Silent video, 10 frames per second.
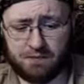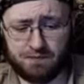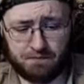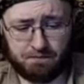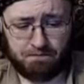
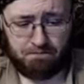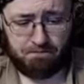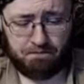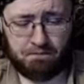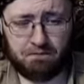
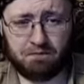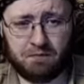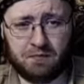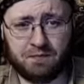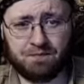
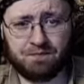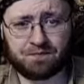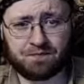Nothing is said.